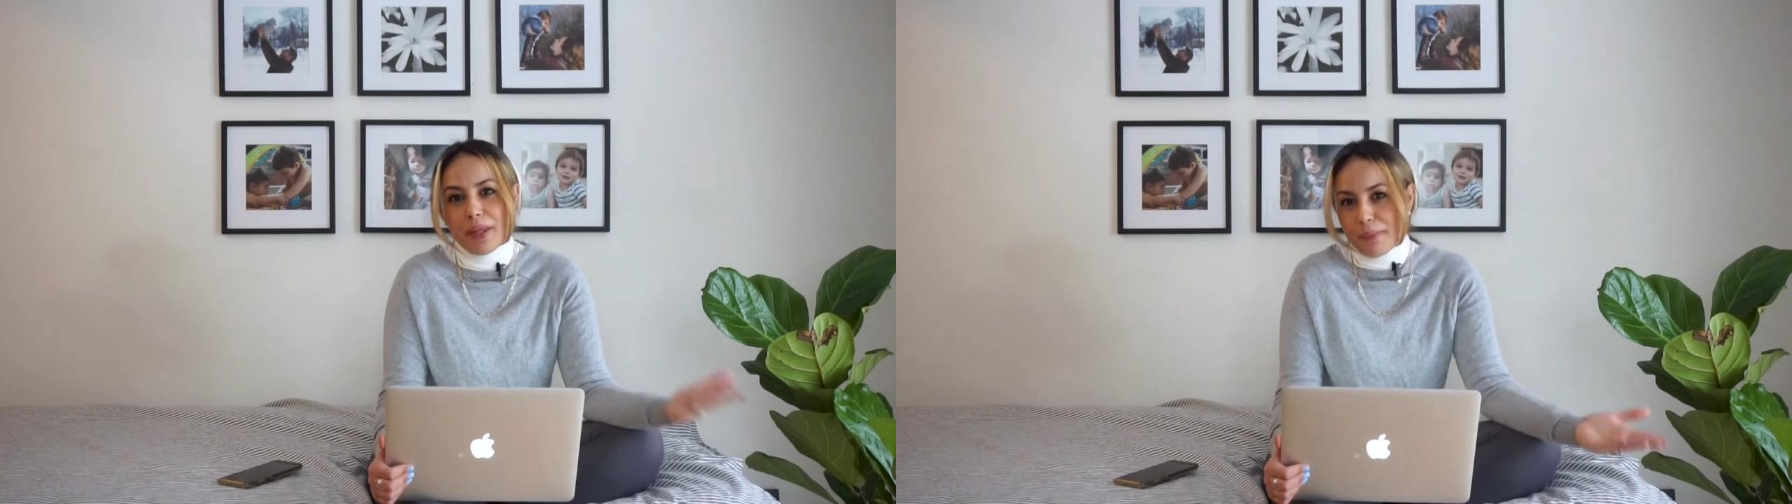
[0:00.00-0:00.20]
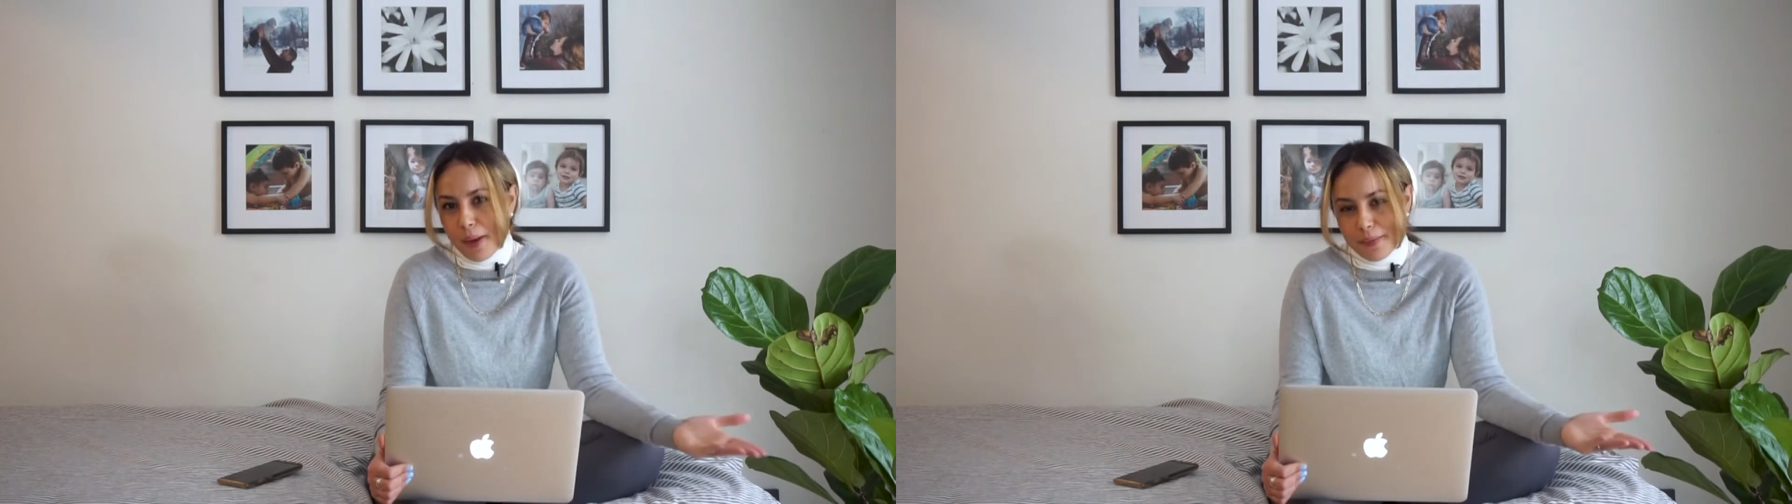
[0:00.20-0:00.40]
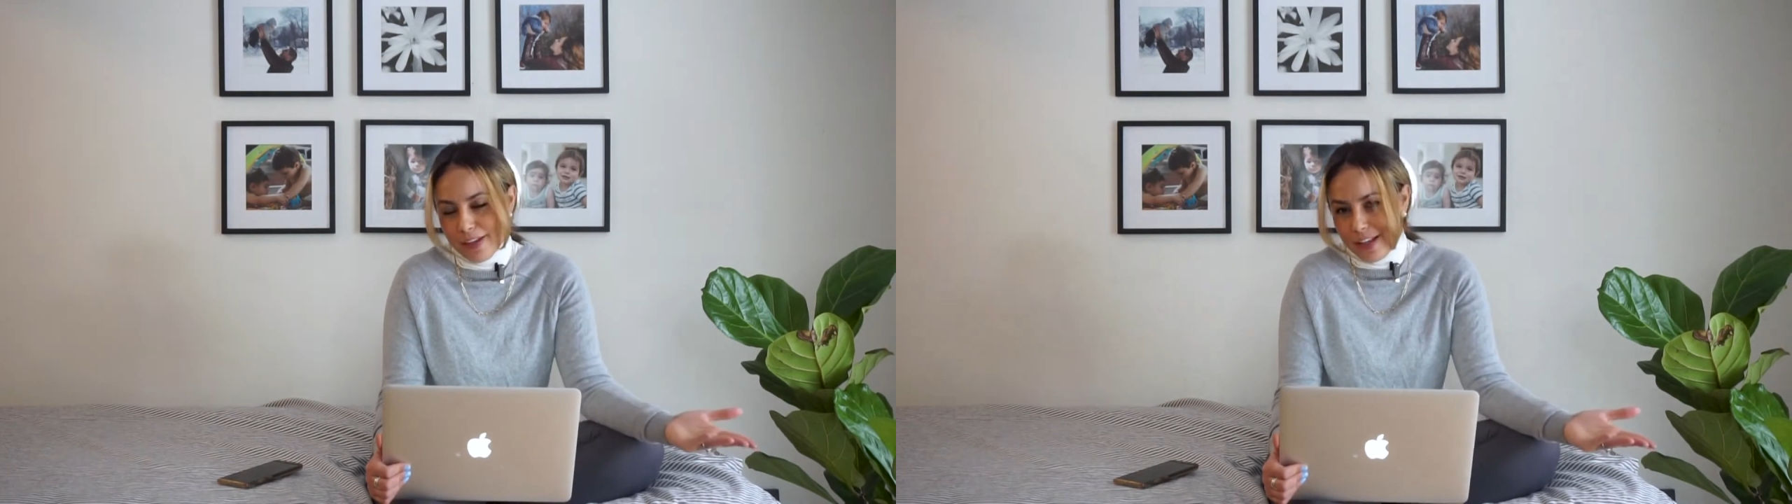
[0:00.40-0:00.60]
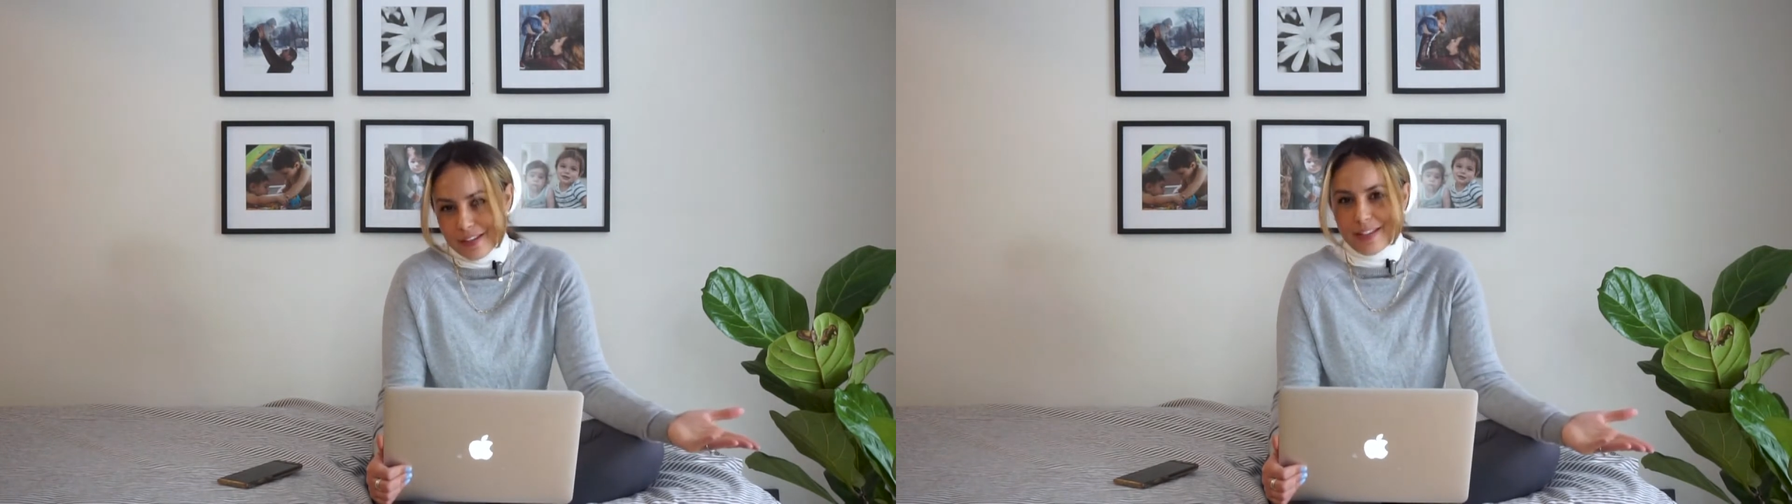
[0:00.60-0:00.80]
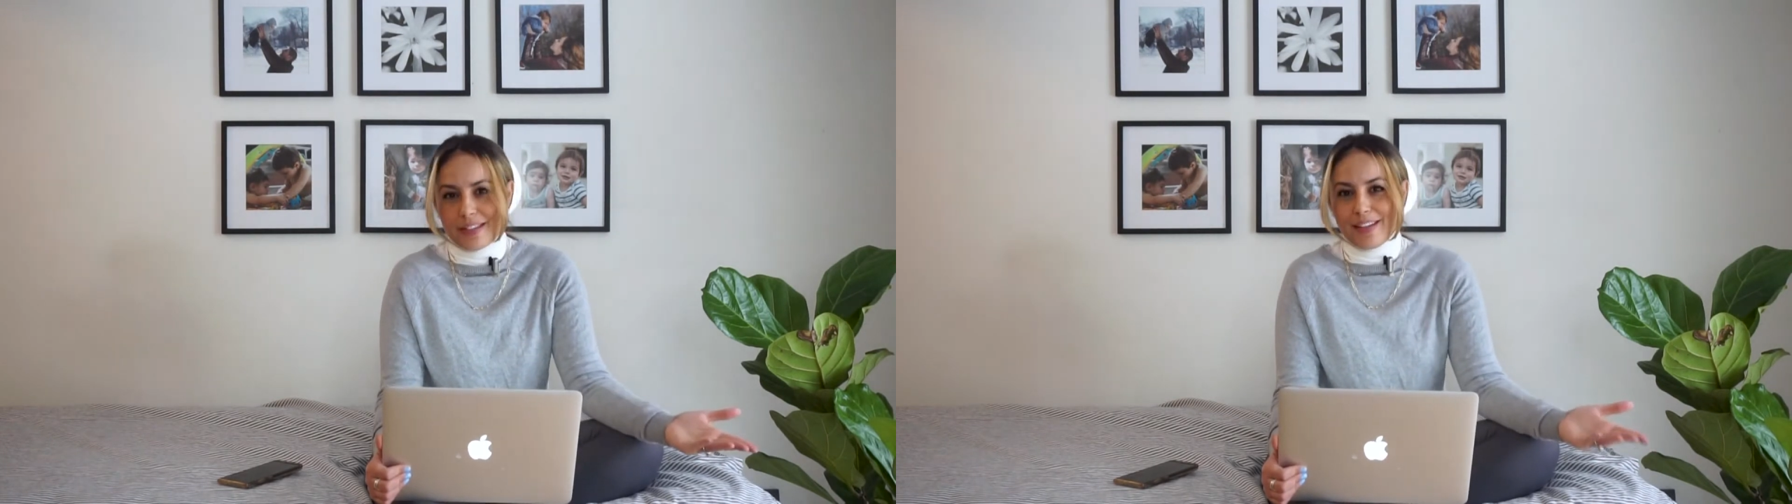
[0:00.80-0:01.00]
Maybe
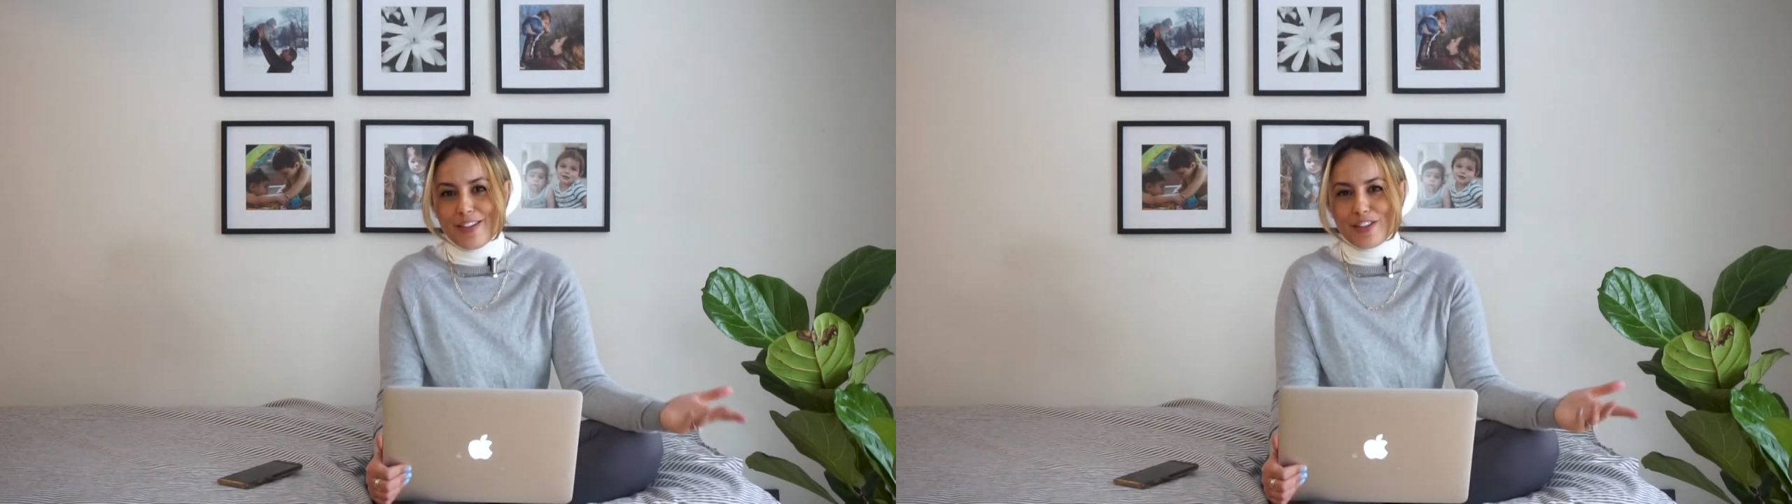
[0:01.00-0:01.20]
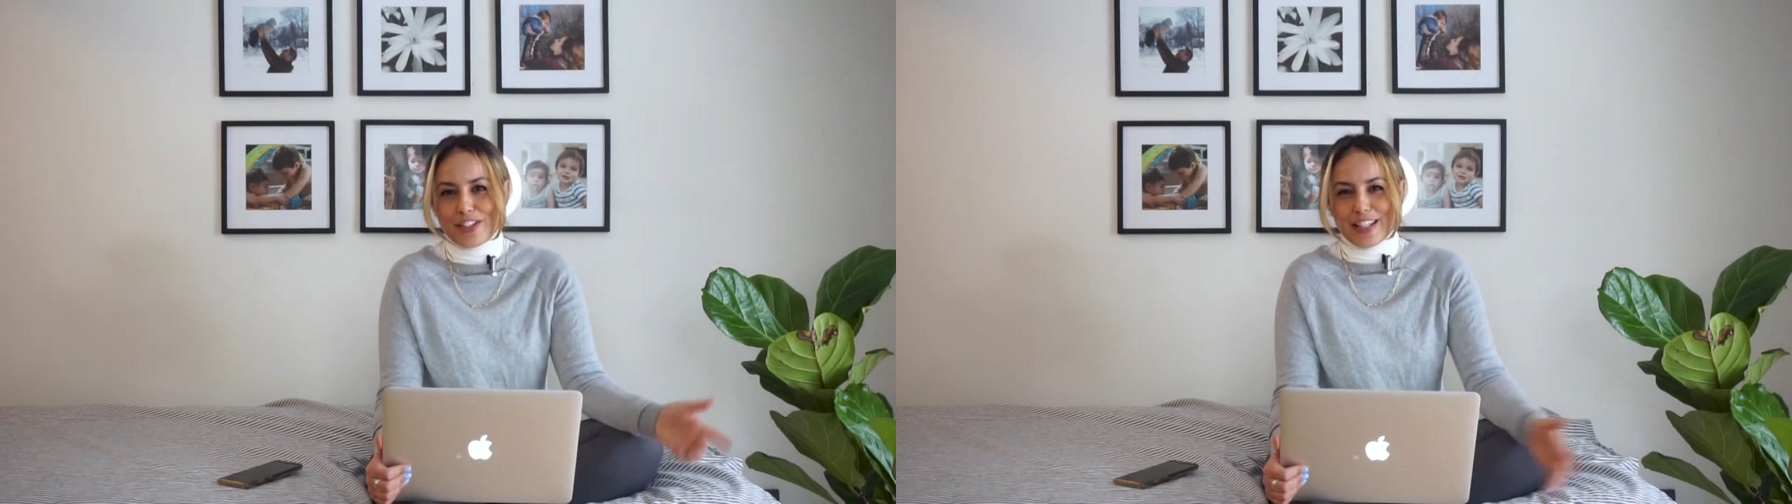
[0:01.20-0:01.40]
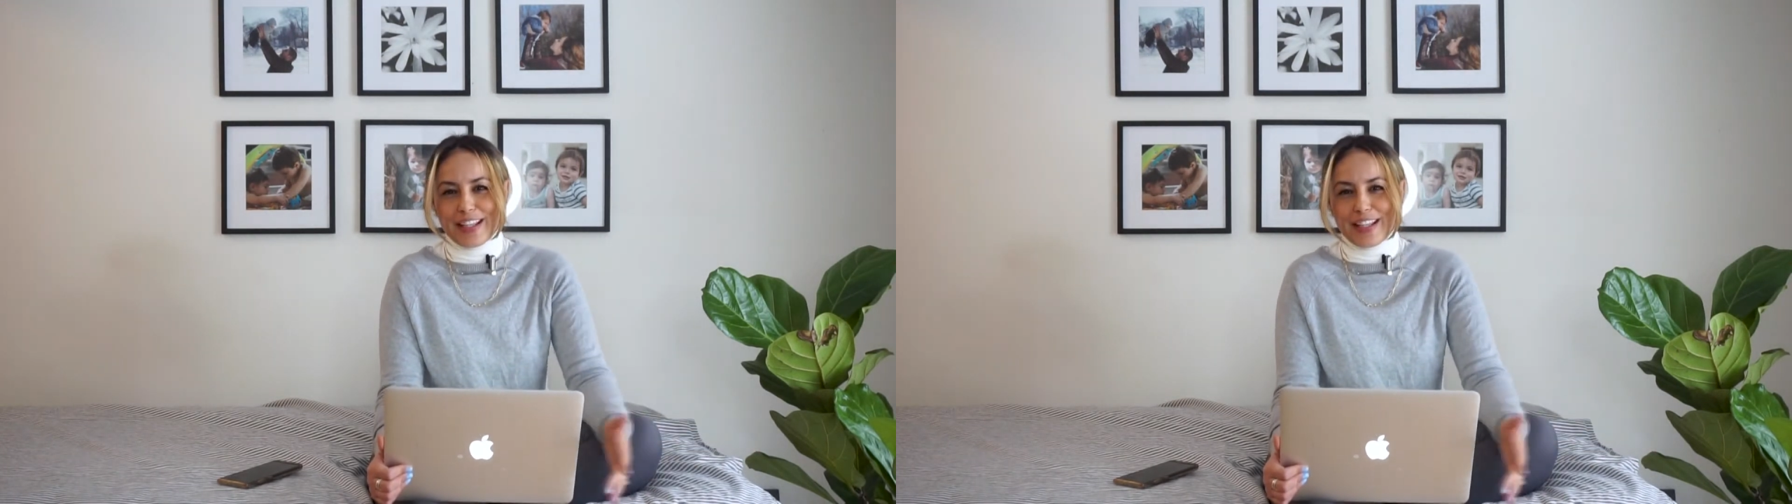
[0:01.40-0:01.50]
it's just